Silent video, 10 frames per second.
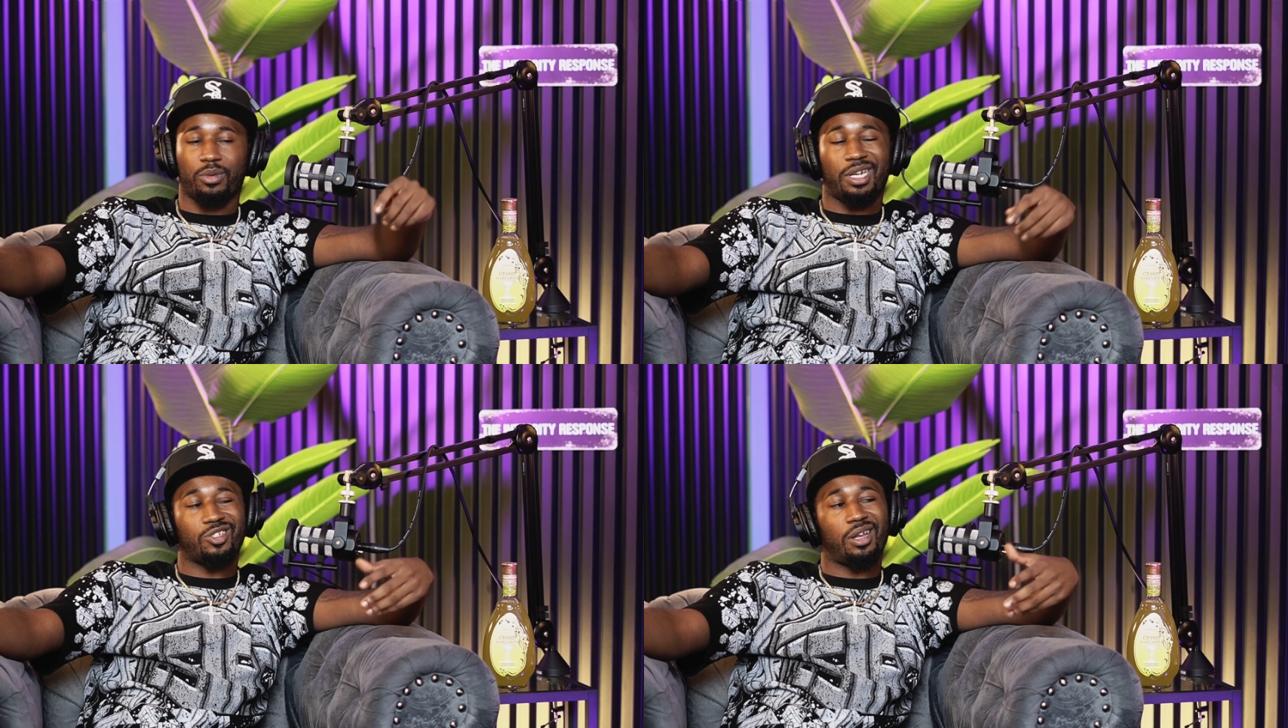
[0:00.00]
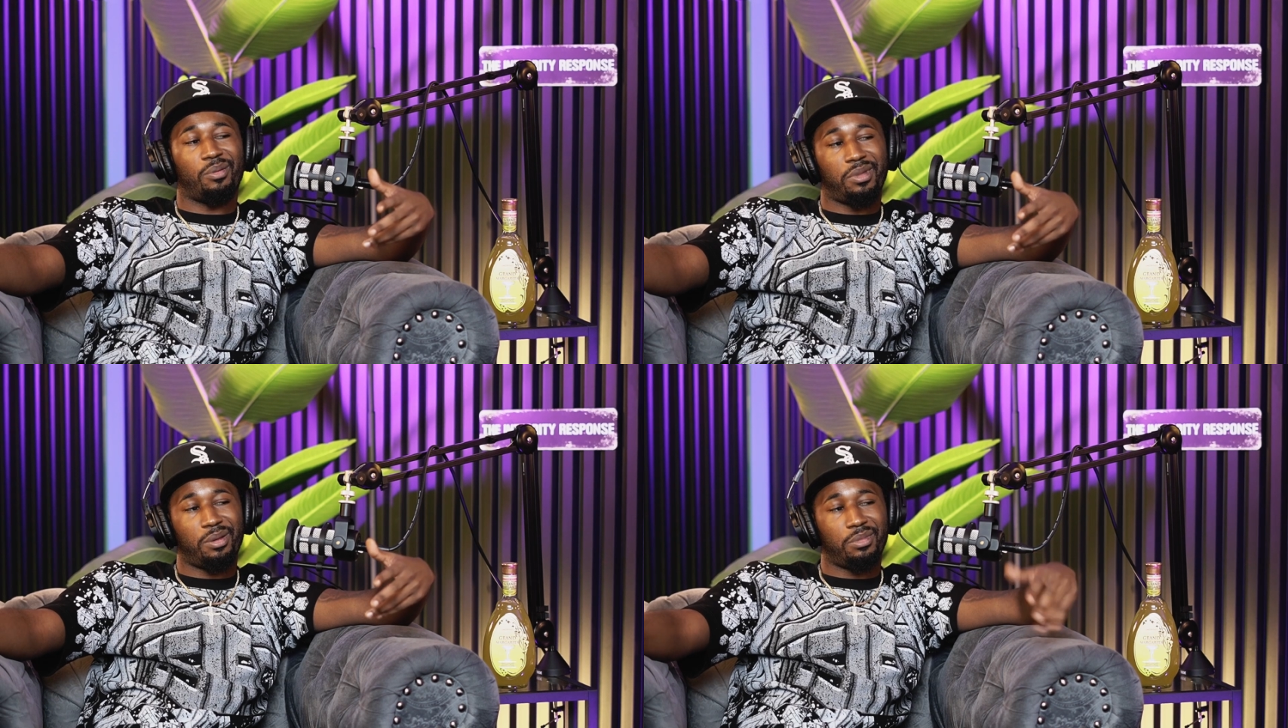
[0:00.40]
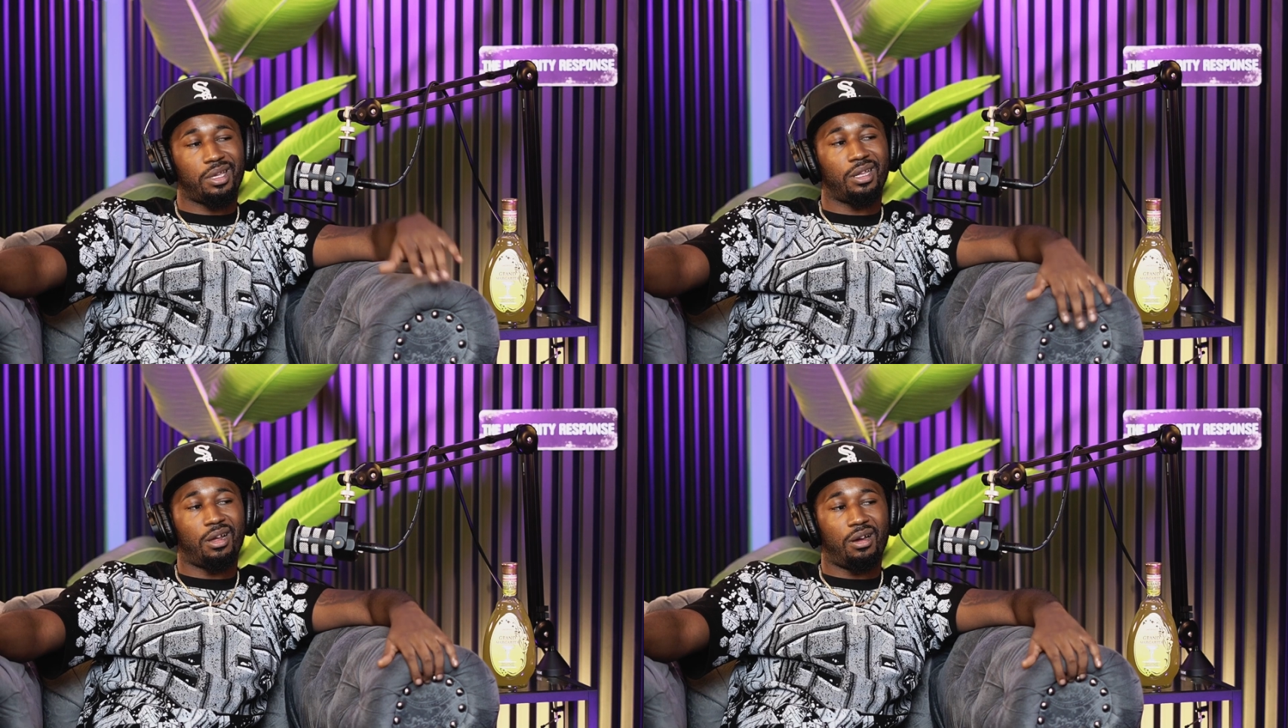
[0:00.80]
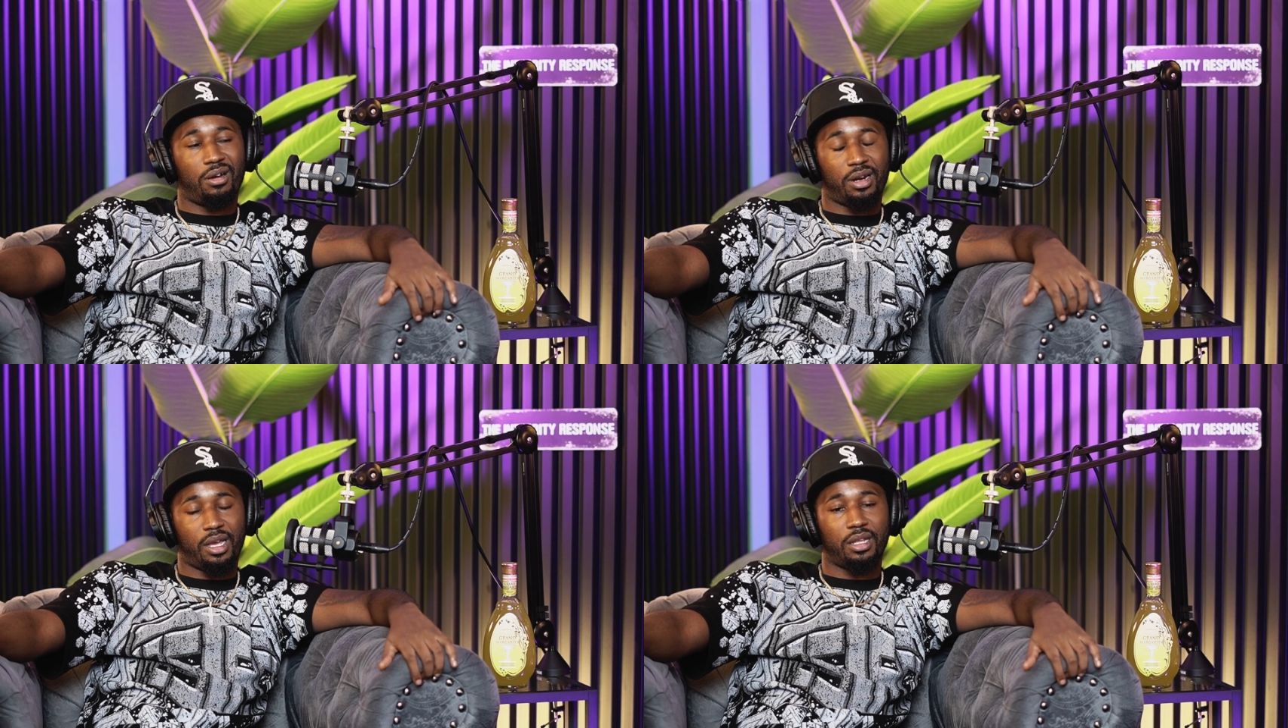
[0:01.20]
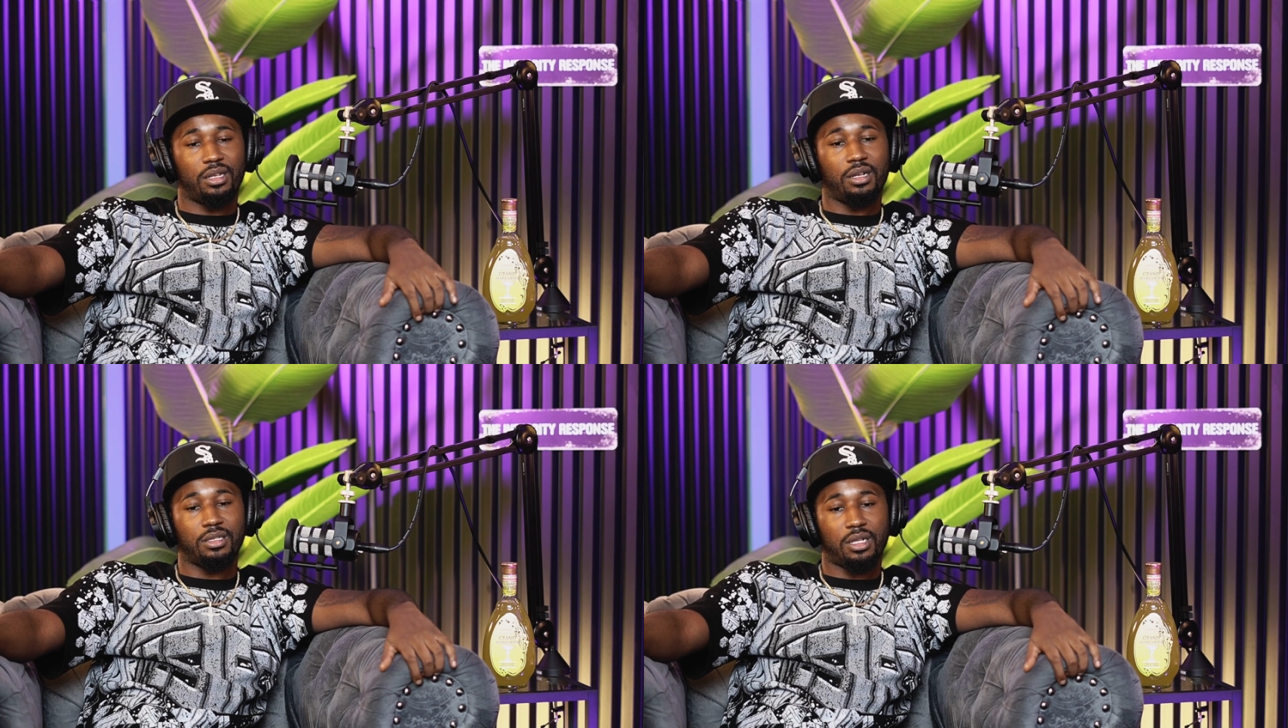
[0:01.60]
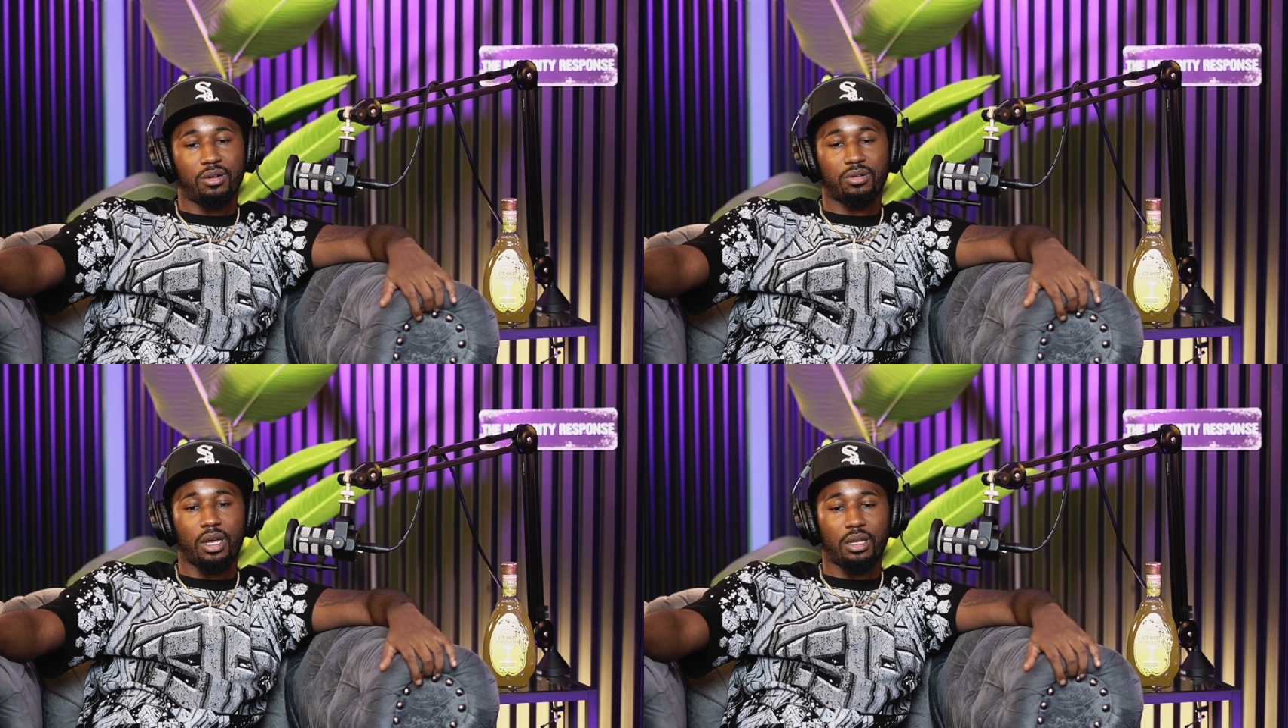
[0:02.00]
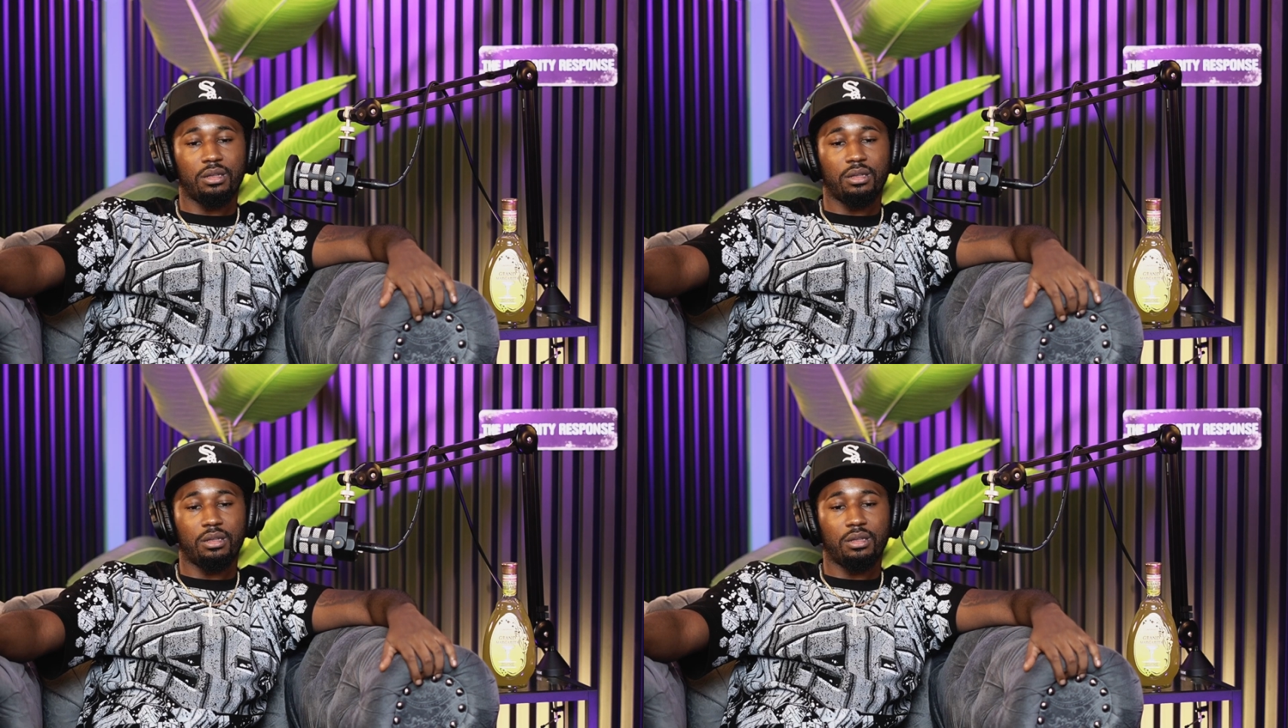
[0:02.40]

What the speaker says: what they trying to mimic and all that. And I was like, okay.